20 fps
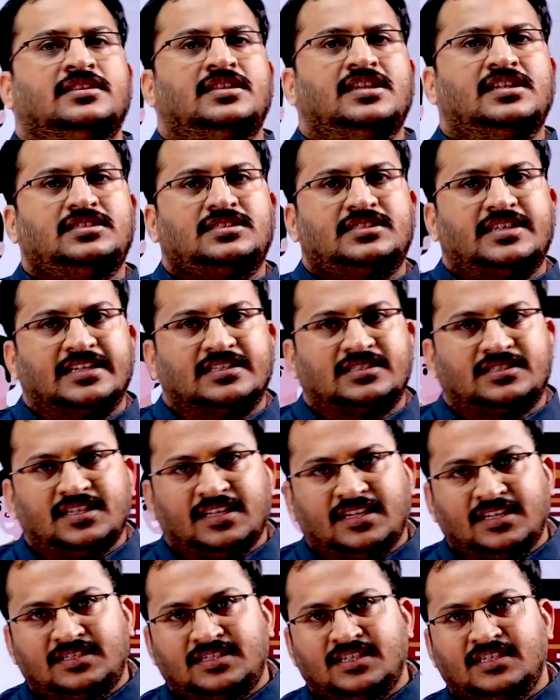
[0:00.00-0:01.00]
this test
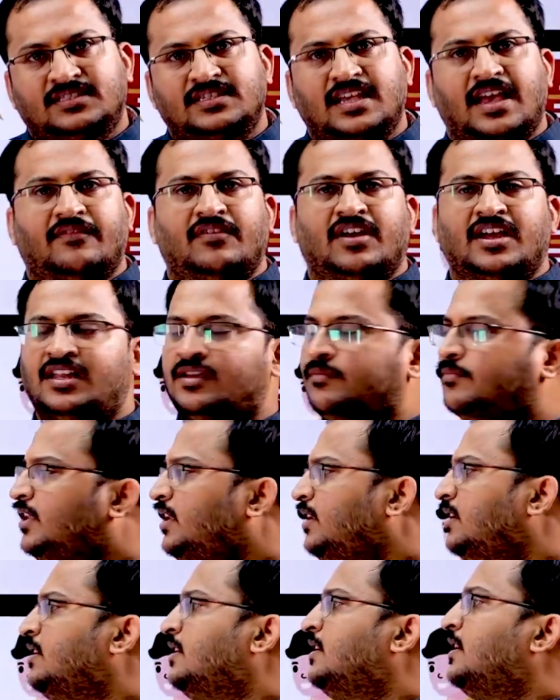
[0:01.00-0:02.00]
series is
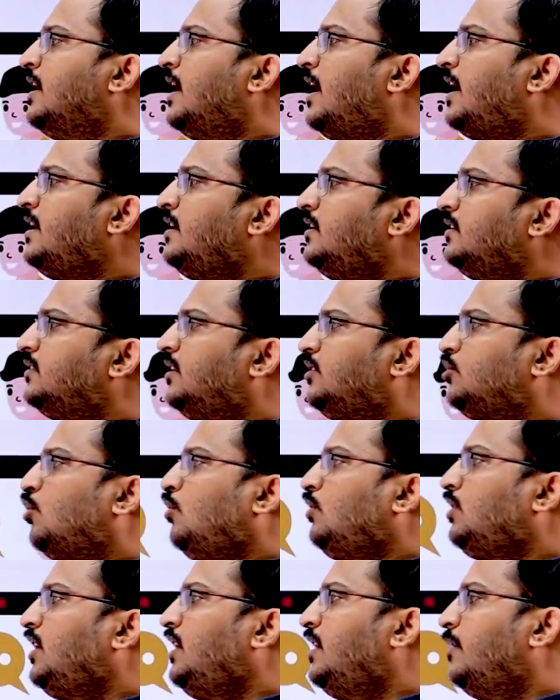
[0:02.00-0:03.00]
available, and the
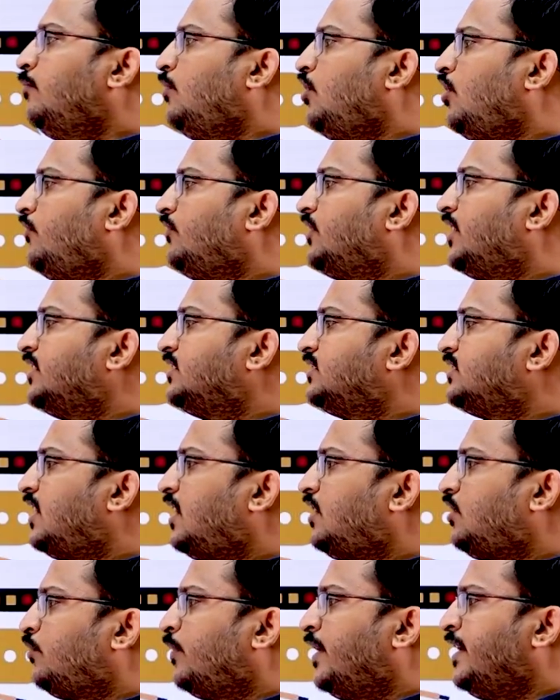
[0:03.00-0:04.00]
total number of tests
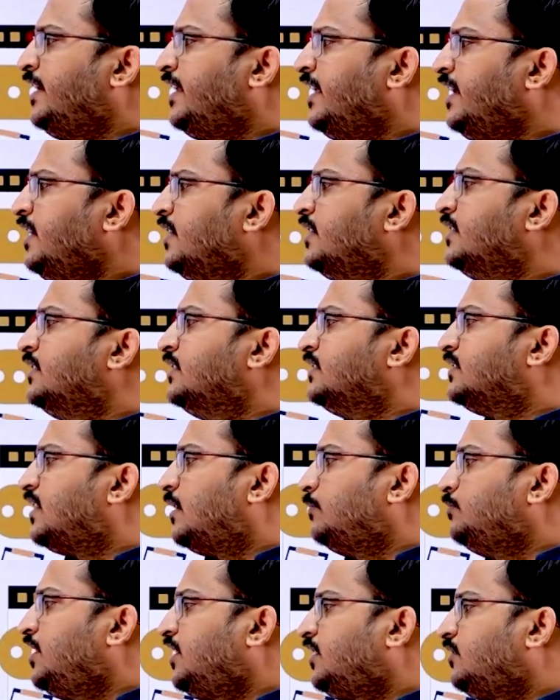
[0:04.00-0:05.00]
are 20,
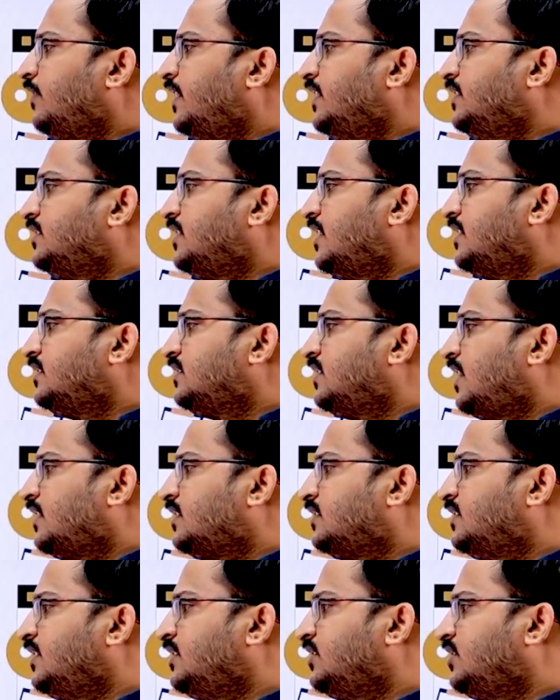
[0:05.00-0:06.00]
subject wise tests are
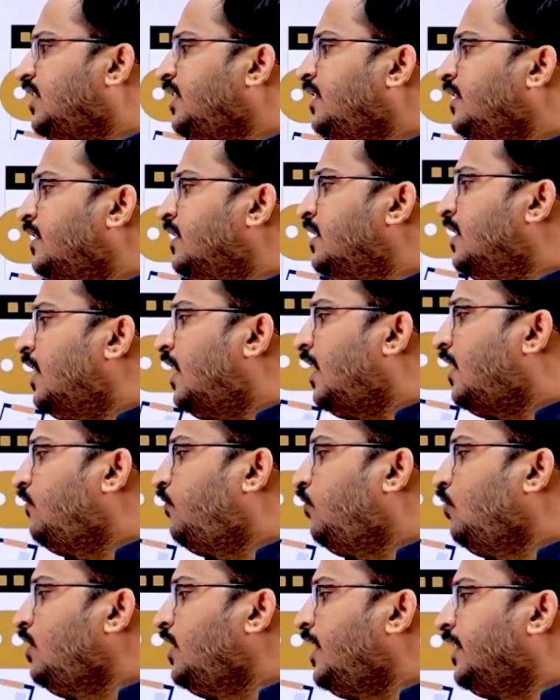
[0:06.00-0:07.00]
16 and
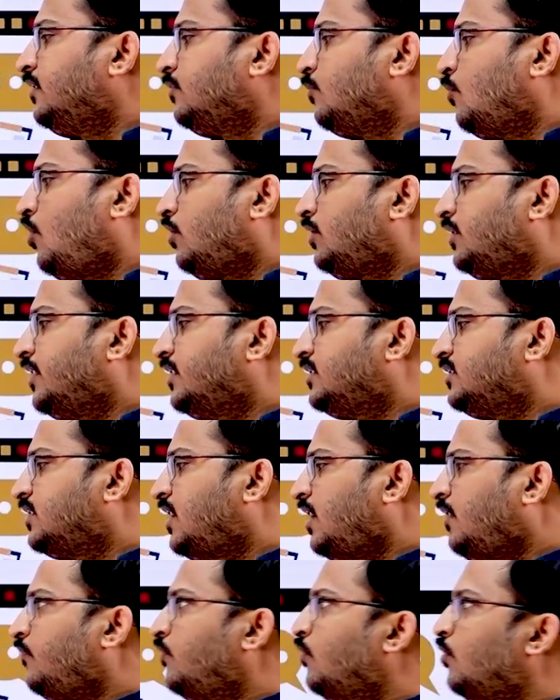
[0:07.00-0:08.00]
full length mock tests
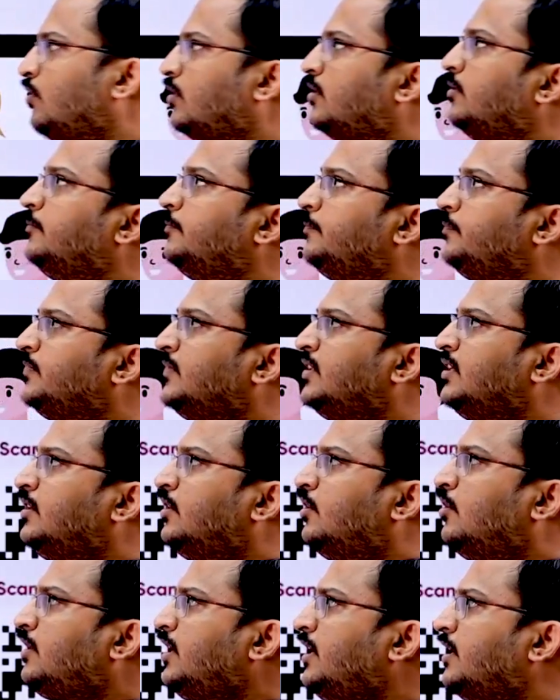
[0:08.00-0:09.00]
are 4.
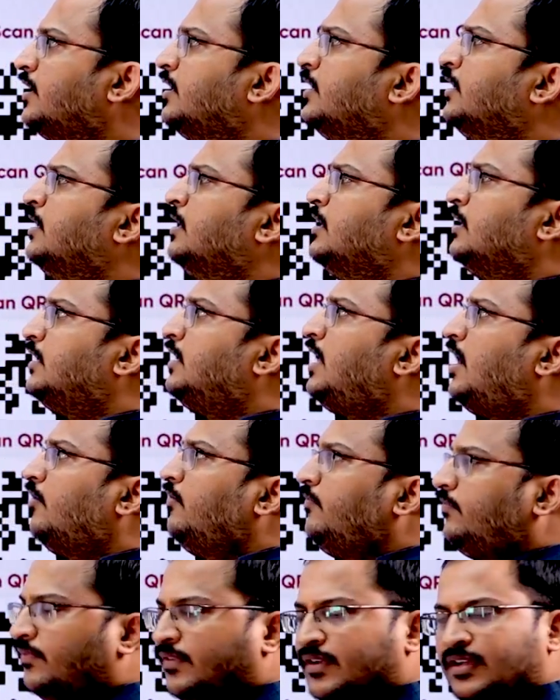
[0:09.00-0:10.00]
Okay,
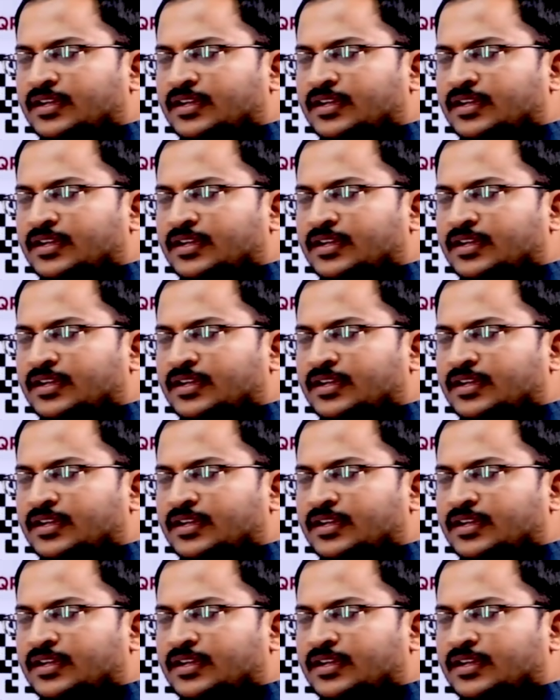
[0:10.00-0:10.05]
now